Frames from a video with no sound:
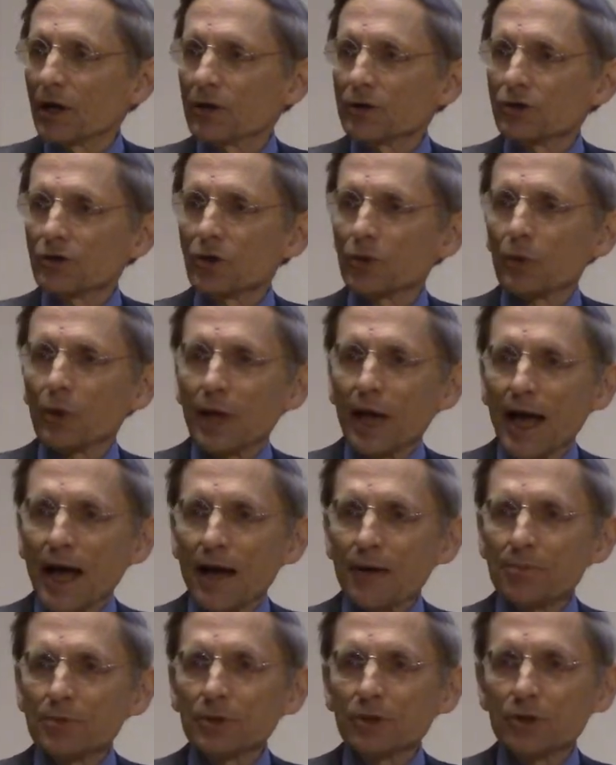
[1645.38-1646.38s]
So what
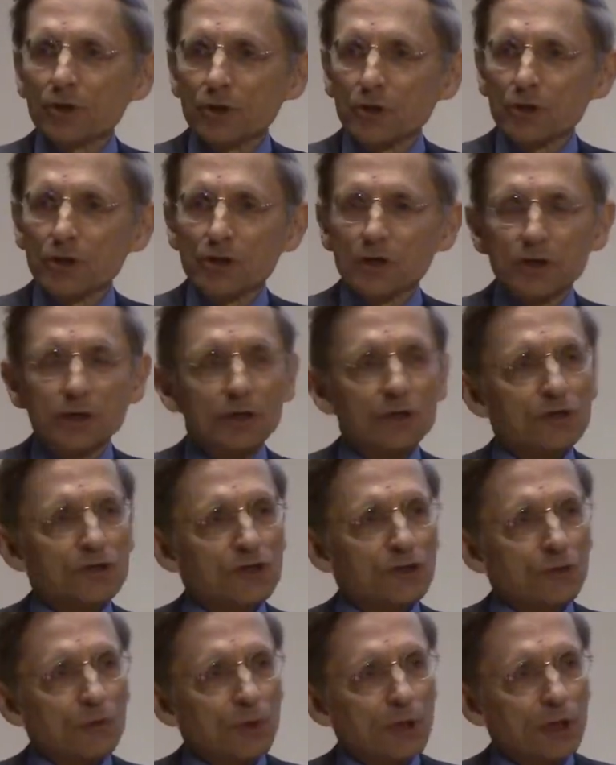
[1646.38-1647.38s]
happened to her is
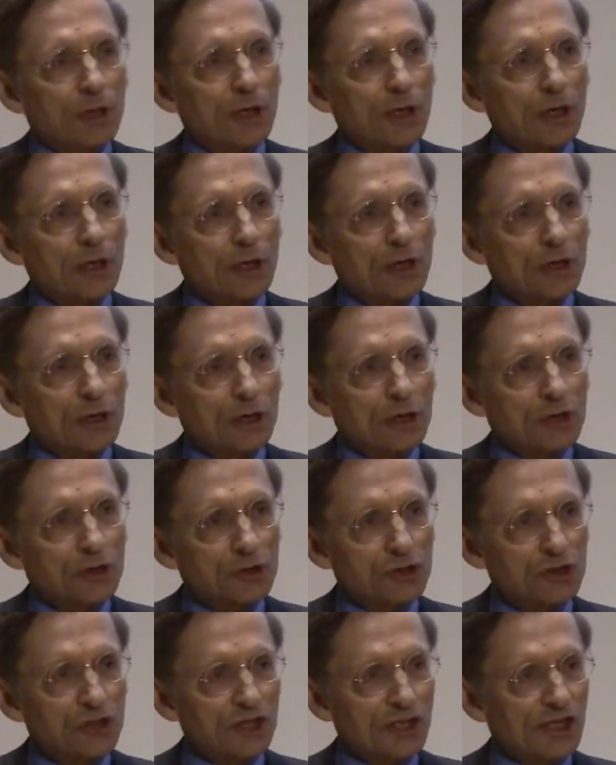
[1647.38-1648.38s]
that when
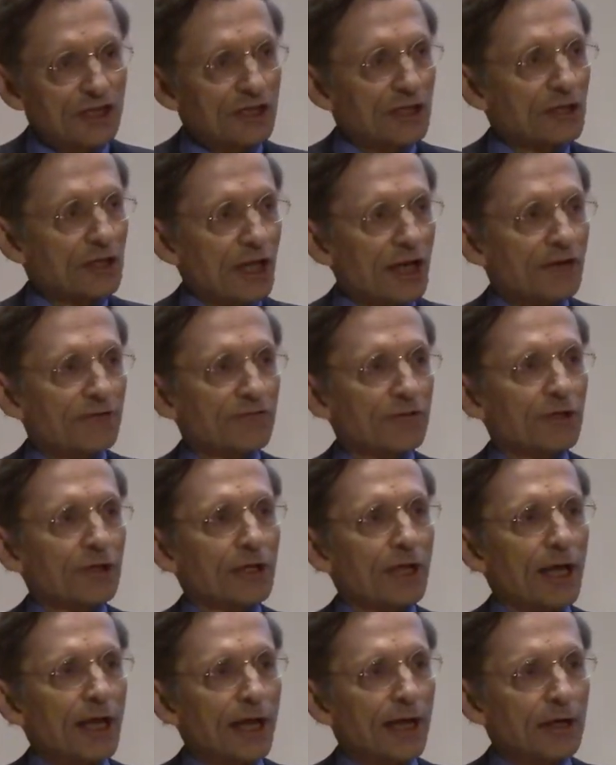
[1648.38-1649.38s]
she at
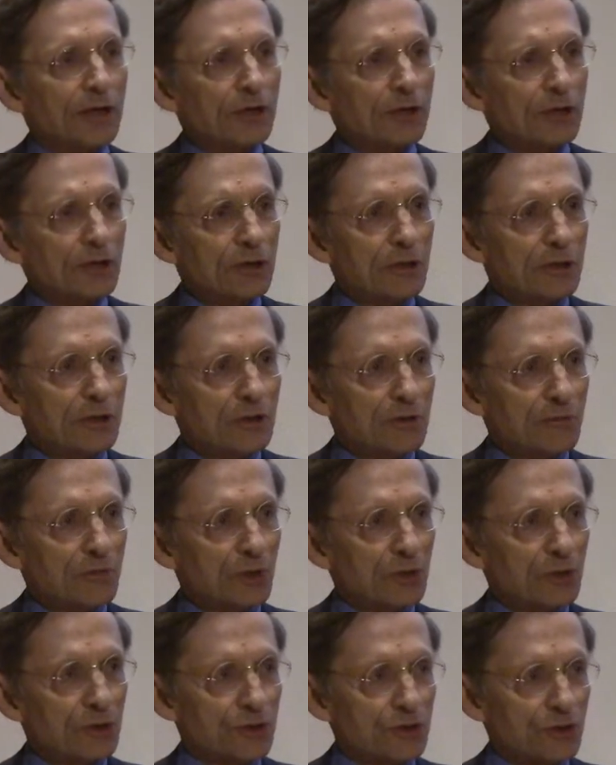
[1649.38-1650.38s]
11 entered
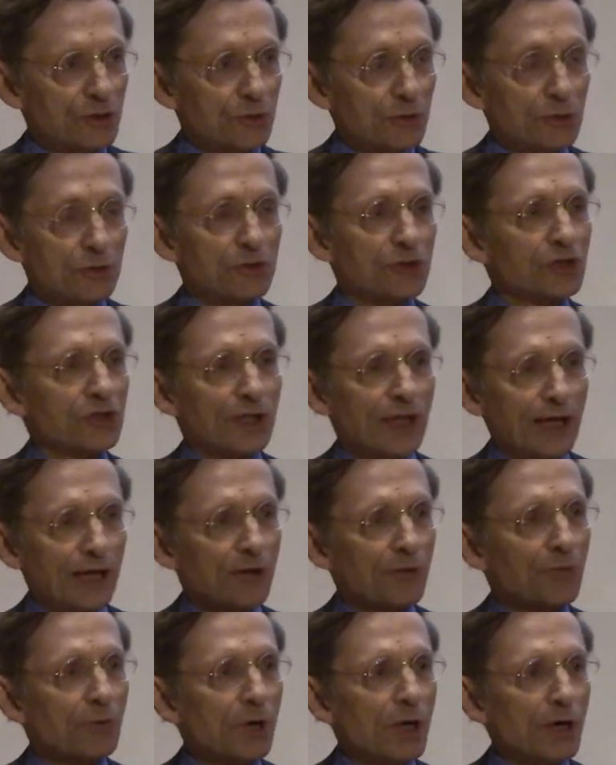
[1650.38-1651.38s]
middle school, she
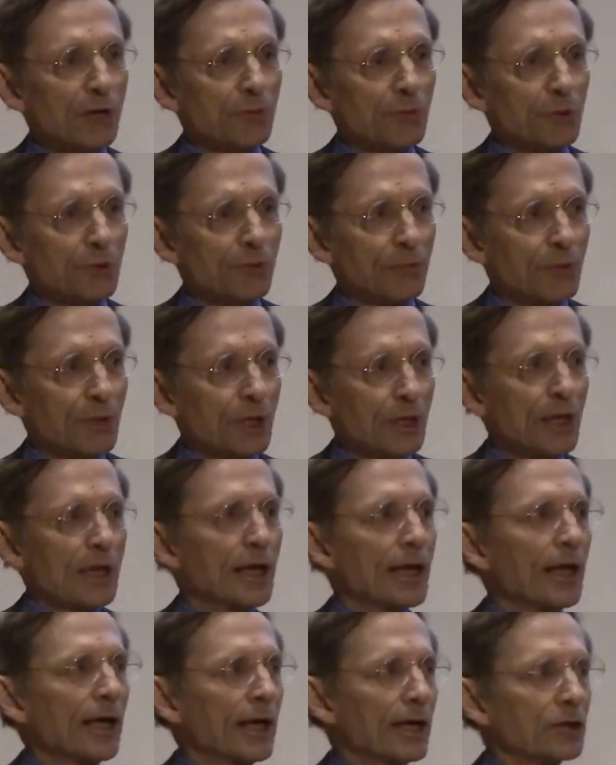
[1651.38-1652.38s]
had a problem.
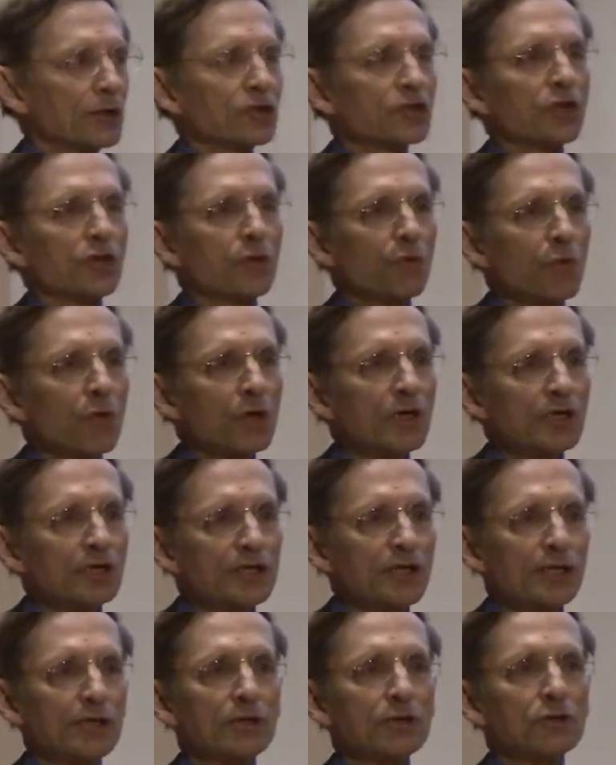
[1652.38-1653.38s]
And she
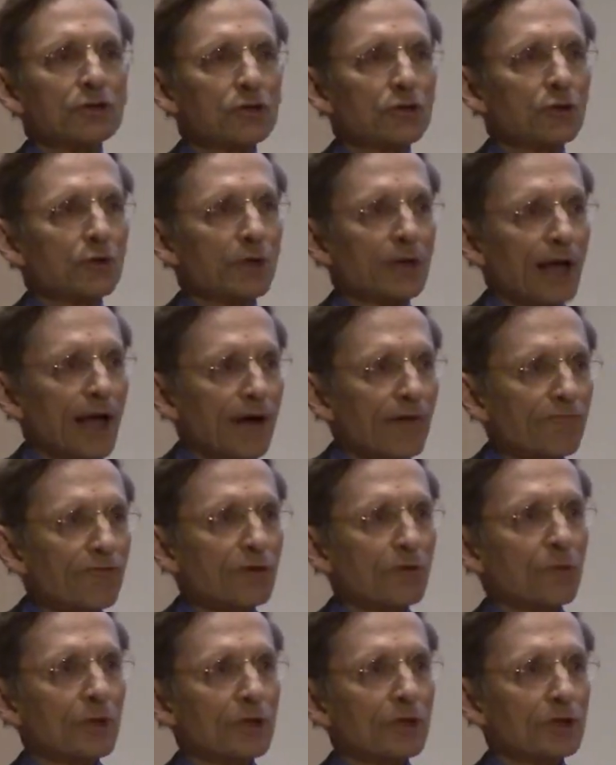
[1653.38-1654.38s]
walked into an
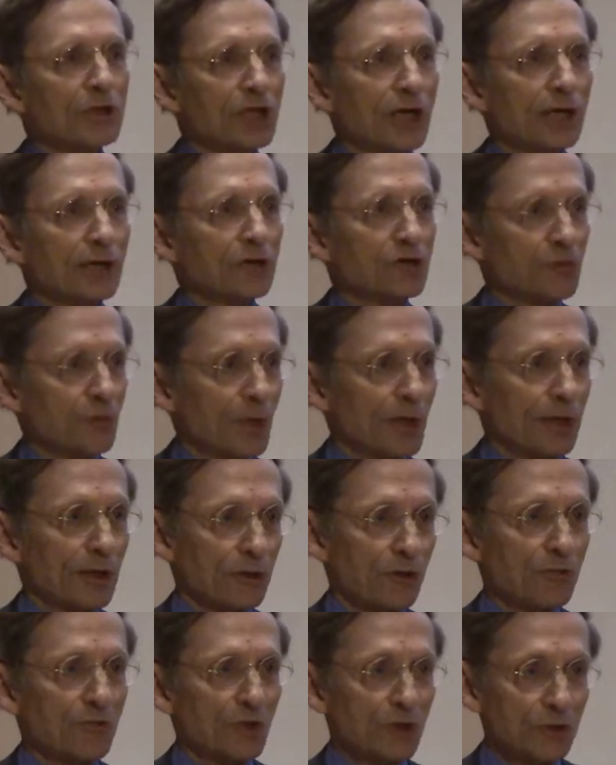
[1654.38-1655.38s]
Everyone a Change
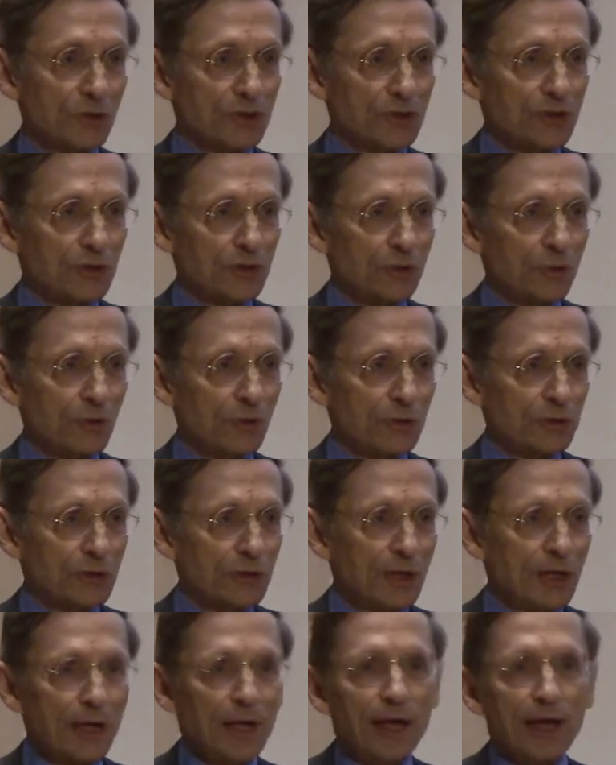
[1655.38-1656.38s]
Maker middle school,
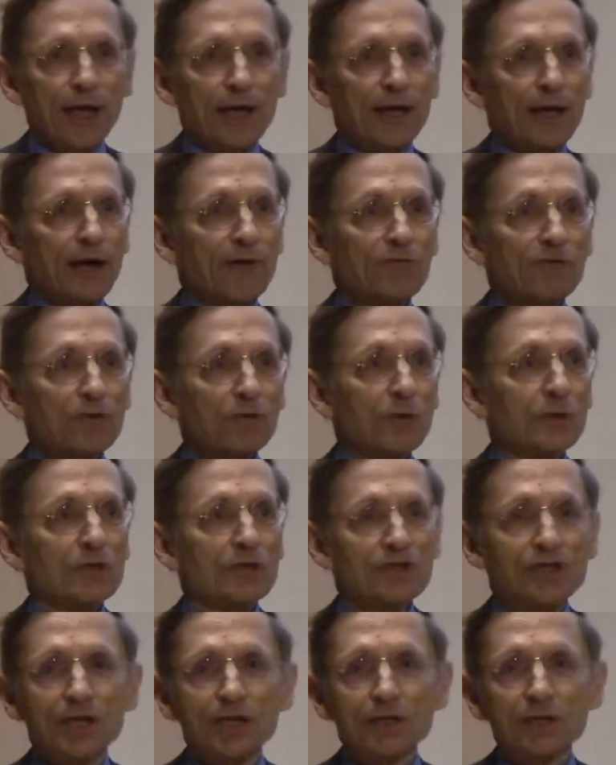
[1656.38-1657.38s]
and everyone
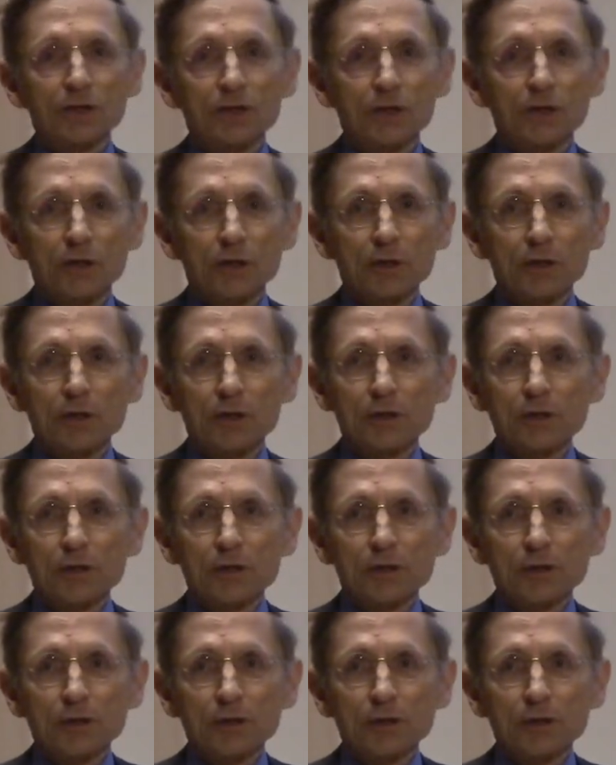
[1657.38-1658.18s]
said to her,